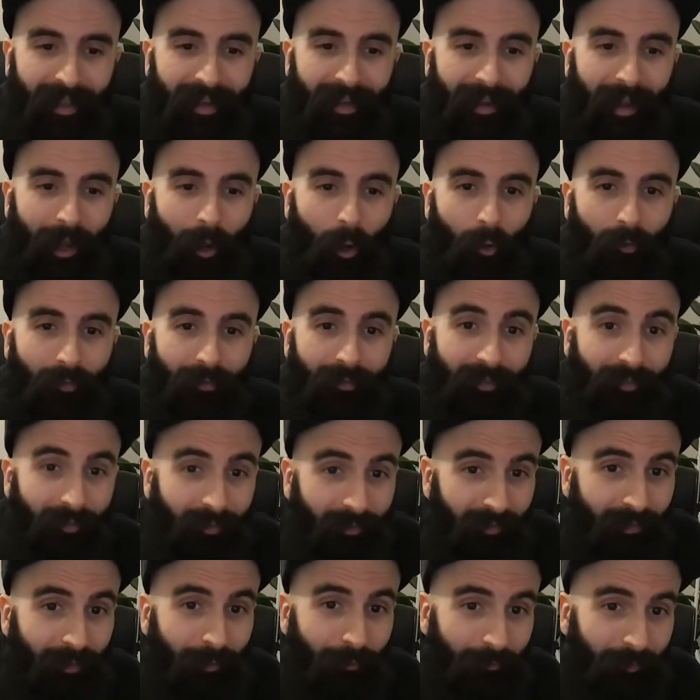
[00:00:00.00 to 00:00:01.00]
Now, this
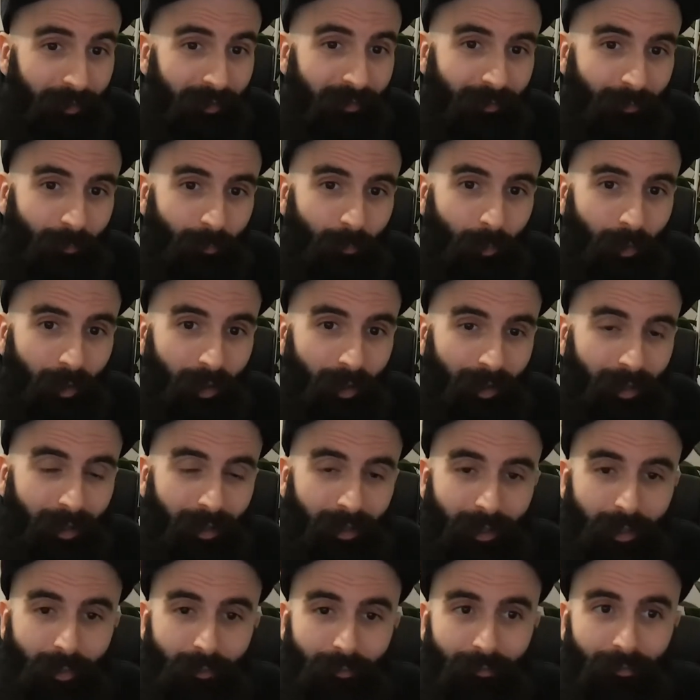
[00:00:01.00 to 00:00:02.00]
is the reason why
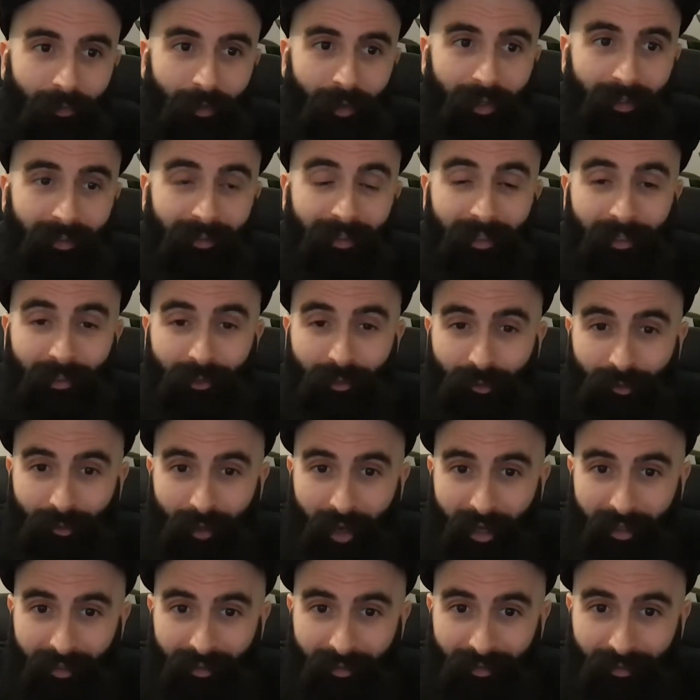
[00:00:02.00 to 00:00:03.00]
you find a
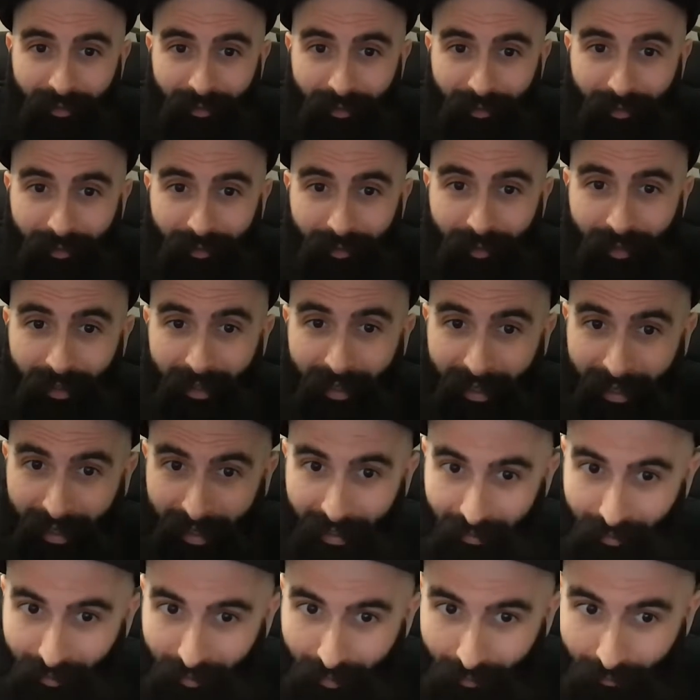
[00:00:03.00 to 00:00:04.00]
tritone
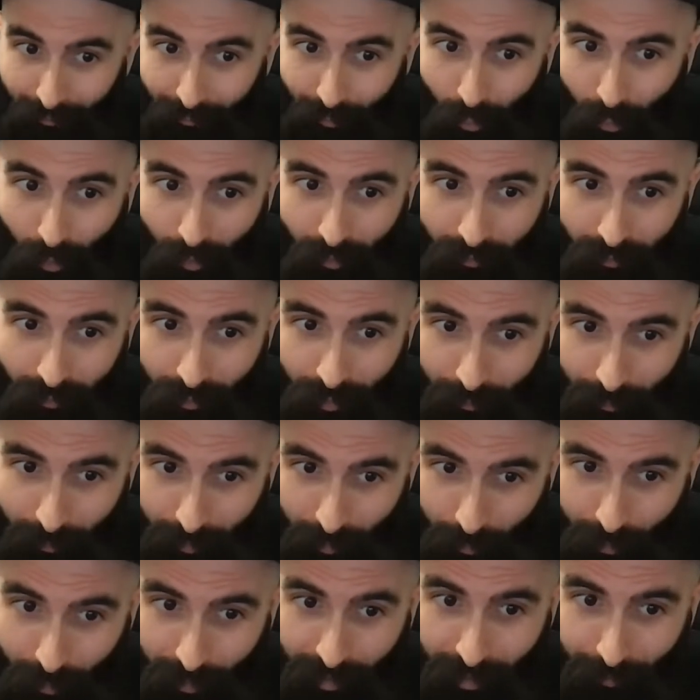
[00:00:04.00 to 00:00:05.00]
interval, so I'm
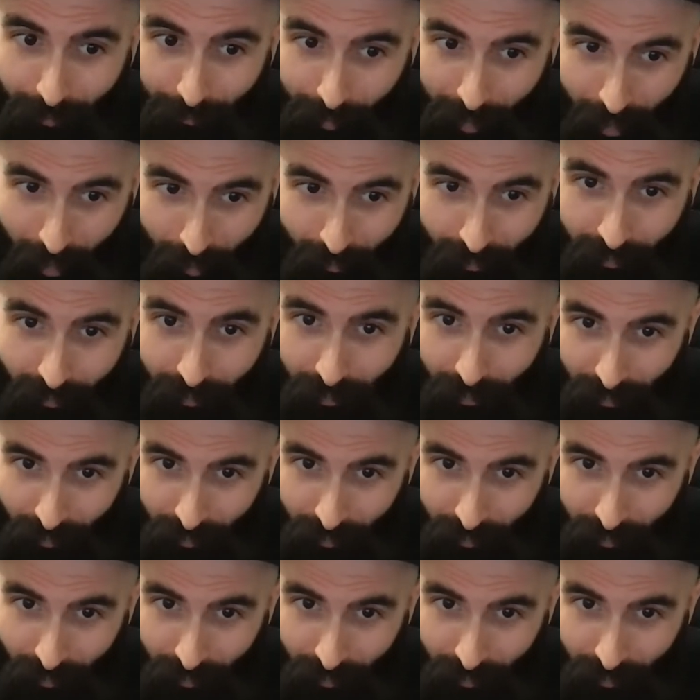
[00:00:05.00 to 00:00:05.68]
talking about